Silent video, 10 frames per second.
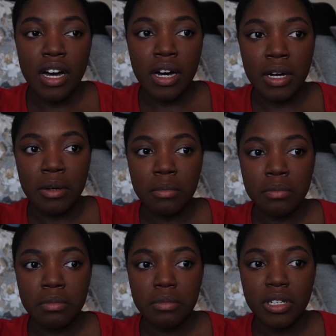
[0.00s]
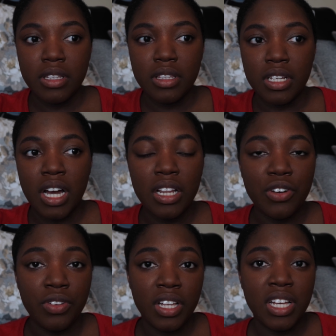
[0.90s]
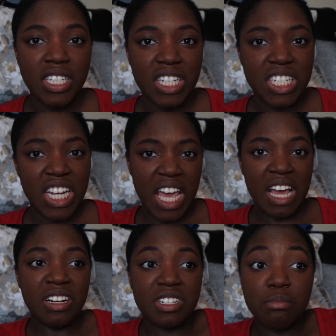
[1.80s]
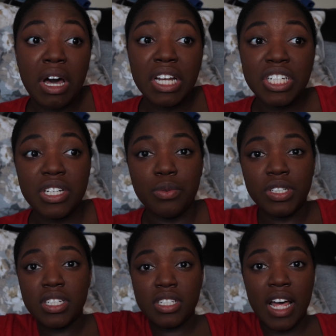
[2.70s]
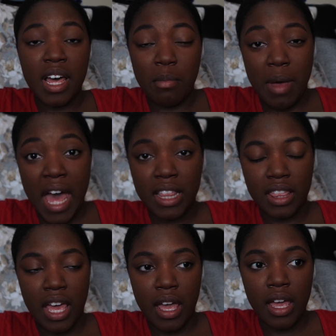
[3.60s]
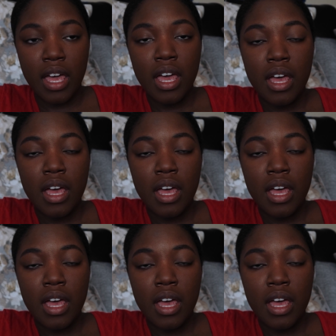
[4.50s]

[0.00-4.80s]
the color really doesn't change much, which is not a bad thing,